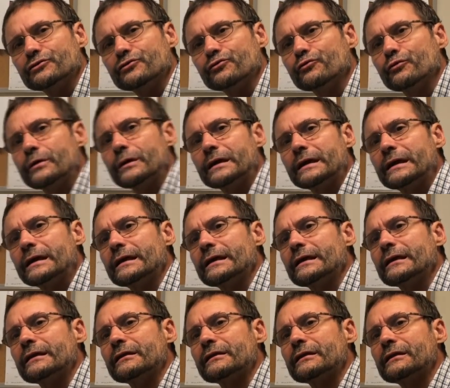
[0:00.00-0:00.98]
doing
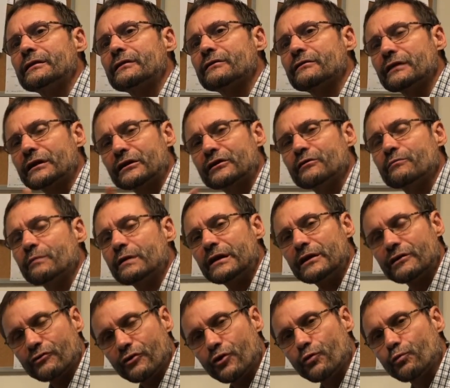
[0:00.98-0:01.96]
6
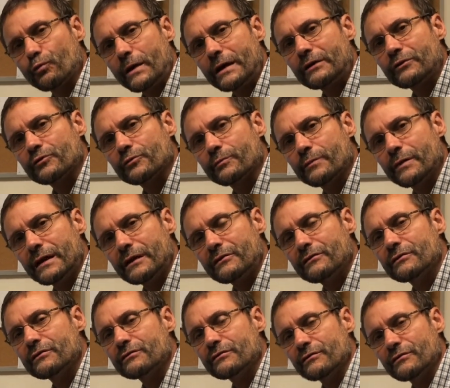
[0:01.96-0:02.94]
minutes on a regular
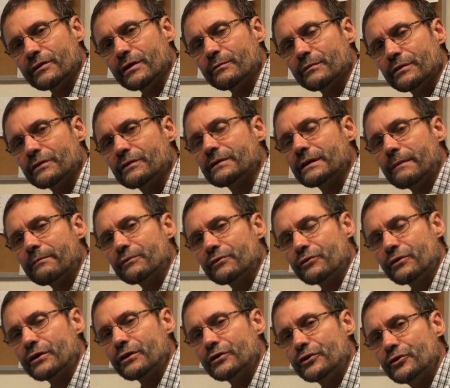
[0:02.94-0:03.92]
basis and see how many steps
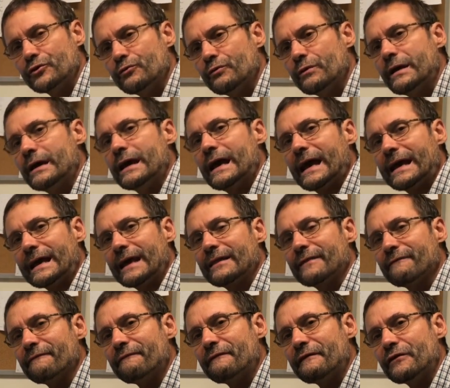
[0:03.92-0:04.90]
you can do. Again,
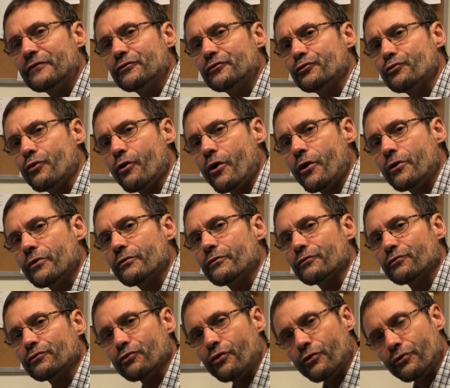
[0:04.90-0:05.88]
the fitter you are,
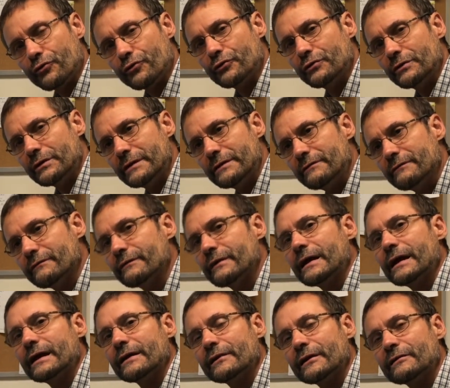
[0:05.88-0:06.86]
the longer you live,
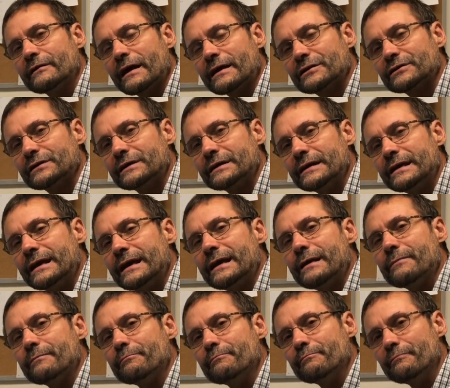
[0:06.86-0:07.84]
and let's actually
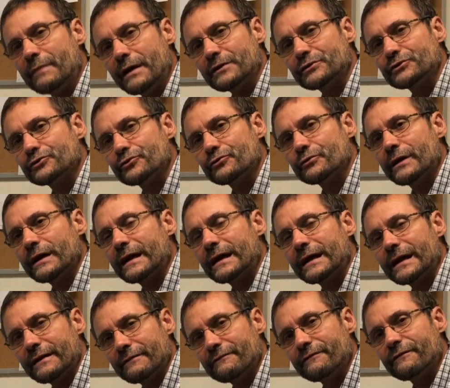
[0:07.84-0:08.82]
measure
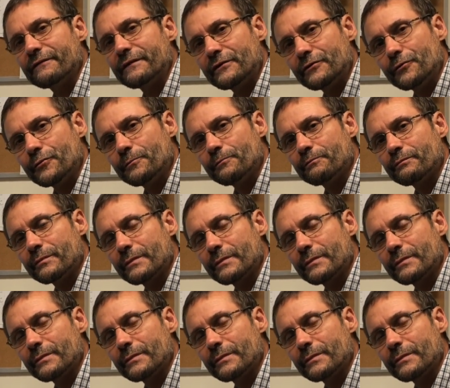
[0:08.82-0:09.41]
and get fitter.